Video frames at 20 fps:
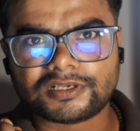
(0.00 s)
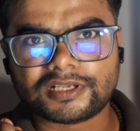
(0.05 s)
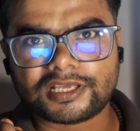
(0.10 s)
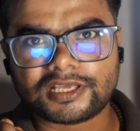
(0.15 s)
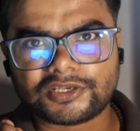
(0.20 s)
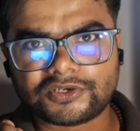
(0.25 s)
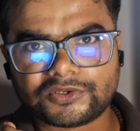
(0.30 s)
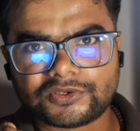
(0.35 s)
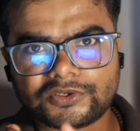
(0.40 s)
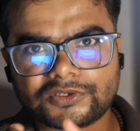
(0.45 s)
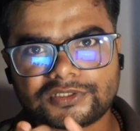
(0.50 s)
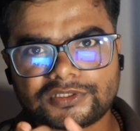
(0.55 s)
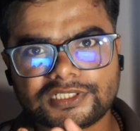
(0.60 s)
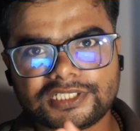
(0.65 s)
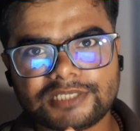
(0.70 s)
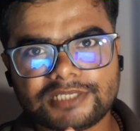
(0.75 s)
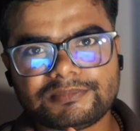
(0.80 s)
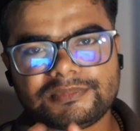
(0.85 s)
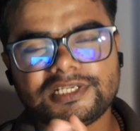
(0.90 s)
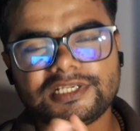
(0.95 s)
Aragorn,
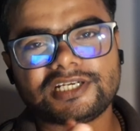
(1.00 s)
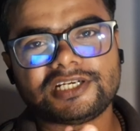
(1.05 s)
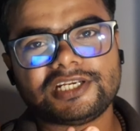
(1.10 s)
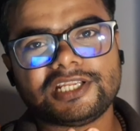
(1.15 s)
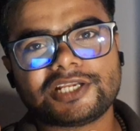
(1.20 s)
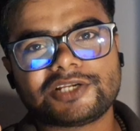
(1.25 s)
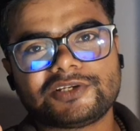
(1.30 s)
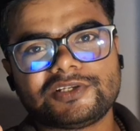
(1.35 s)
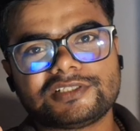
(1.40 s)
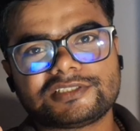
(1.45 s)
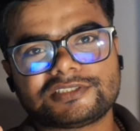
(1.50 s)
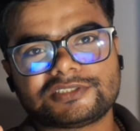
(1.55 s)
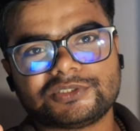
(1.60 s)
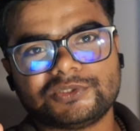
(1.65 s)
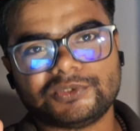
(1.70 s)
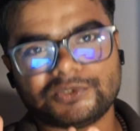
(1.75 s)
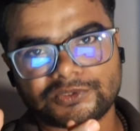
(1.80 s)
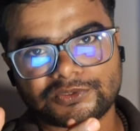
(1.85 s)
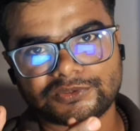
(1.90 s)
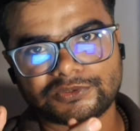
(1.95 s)
Gimli, and Legolas,
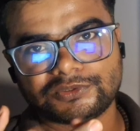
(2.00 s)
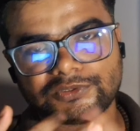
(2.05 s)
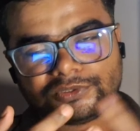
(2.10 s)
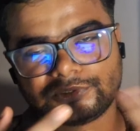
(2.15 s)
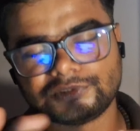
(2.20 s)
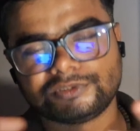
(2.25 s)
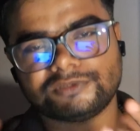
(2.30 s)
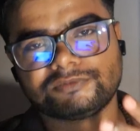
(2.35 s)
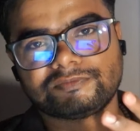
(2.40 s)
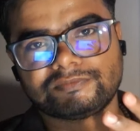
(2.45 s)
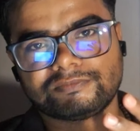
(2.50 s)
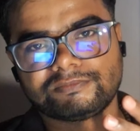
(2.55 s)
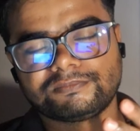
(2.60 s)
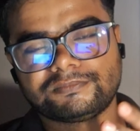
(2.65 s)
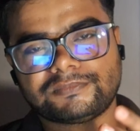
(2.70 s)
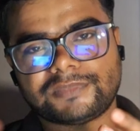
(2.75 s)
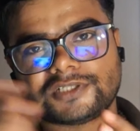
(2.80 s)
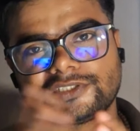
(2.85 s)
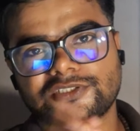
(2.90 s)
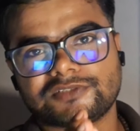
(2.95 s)
go to the
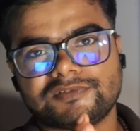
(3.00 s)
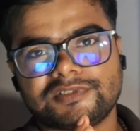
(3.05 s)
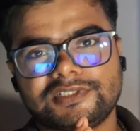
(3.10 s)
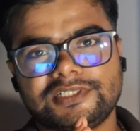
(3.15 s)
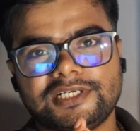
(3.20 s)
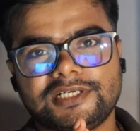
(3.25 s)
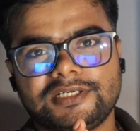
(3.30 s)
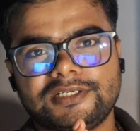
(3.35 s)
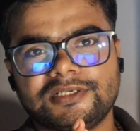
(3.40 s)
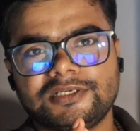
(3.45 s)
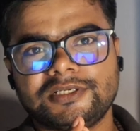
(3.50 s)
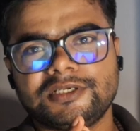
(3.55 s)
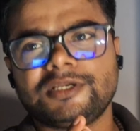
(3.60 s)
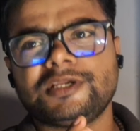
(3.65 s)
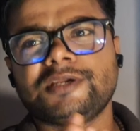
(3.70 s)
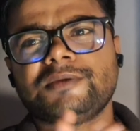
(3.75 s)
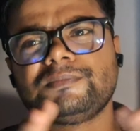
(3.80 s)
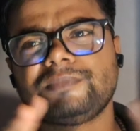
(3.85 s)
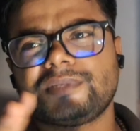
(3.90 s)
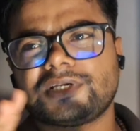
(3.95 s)
path of the dead.
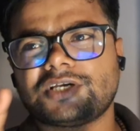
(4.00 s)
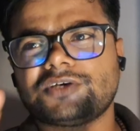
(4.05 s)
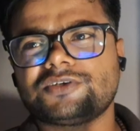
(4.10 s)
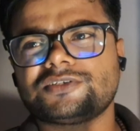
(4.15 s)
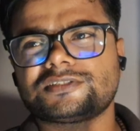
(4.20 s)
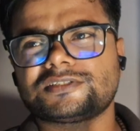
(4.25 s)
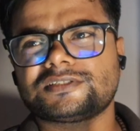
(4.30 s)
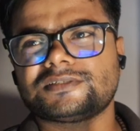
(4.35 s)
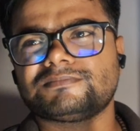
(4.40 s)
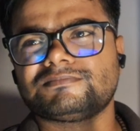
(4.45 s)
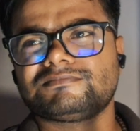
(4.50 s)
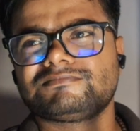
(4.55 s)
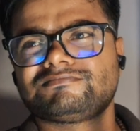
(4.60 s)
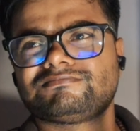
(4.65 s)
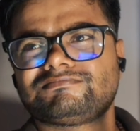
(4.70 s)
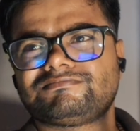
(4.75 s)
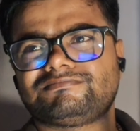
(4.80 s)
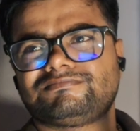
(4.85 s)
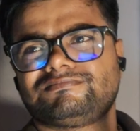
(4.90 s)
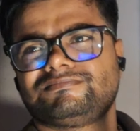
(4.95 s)
Because
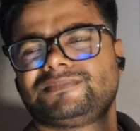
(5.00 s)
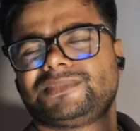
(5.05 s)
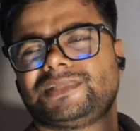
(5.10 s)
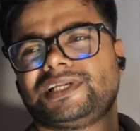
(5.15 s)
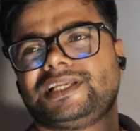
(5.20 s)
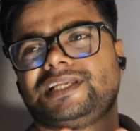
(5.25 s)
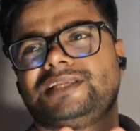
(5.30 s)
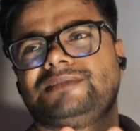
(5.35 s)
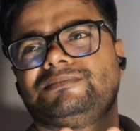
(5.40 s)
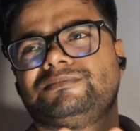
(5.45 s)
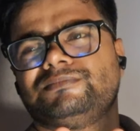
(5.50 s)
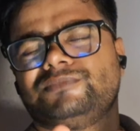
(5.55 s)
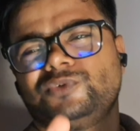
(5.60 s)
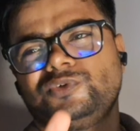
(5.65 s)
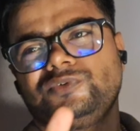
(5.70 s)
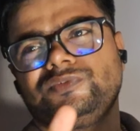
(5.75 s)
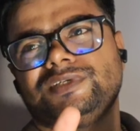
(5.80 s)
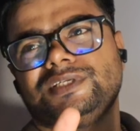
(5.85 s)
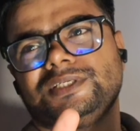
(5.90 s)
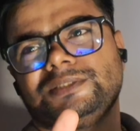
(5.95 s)
in
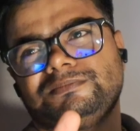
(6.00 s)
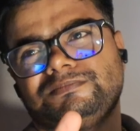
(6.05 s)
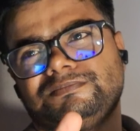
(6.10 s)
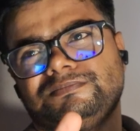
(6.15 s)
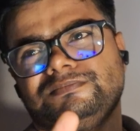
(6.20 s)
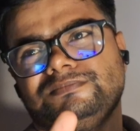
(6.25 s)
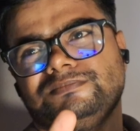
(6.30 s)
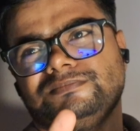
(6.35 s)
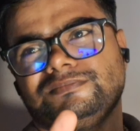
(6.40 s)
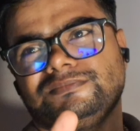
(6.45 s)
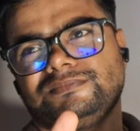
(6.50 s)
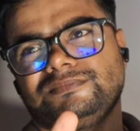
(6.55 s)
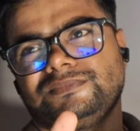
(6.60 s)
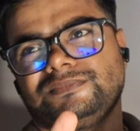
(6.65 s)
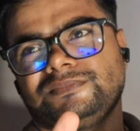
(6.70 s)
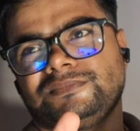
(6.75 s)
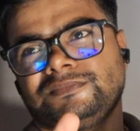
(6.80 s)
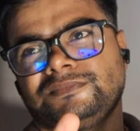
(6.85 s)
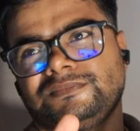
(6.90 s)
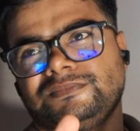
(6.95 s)
movie,
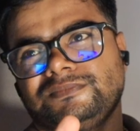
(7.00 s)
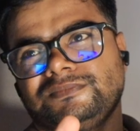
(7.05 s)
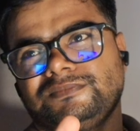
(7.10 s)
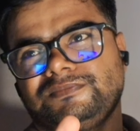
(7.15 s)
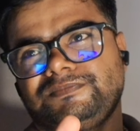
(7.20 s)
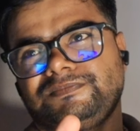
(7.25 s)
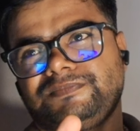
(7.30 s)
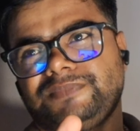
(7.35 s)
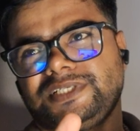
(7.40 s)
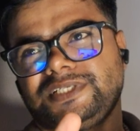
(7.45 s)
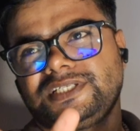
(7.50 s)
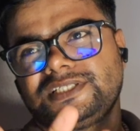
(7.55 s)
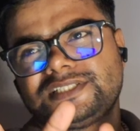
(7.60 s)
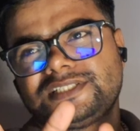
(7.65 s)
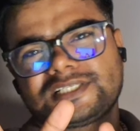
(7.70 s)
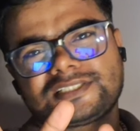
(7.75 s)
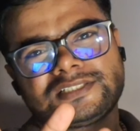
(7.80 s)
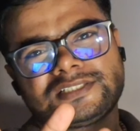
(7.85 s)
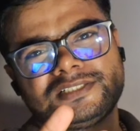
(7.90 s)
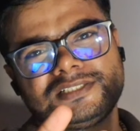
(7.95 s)
Peter
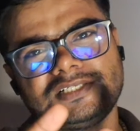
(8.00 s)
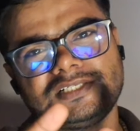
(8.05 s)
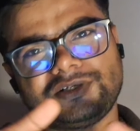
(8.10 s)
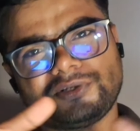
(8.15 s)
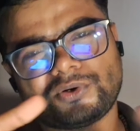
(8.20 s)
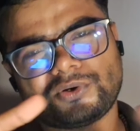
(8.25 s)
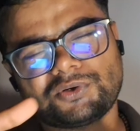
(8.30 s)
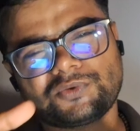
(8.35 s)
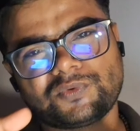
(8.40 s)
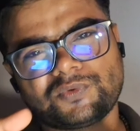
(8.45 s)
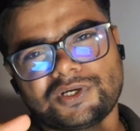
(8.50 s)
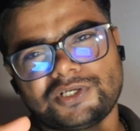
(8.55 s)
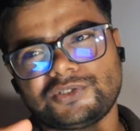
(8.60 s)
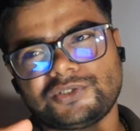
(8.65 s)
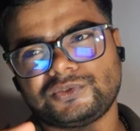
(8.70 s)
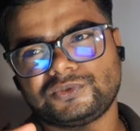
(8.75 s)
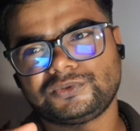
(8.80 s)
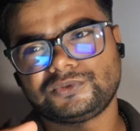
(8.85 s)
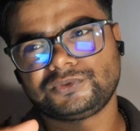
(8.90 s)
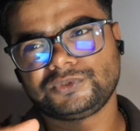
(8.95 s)
Jackson did not
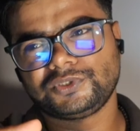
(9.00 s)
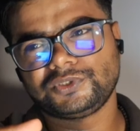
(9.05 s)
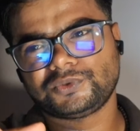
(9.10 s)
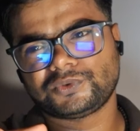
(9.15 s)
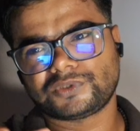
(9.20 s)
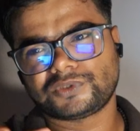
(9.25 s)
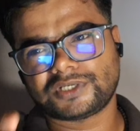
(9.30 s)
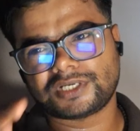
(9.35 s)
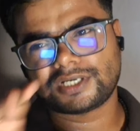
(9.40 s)
want to,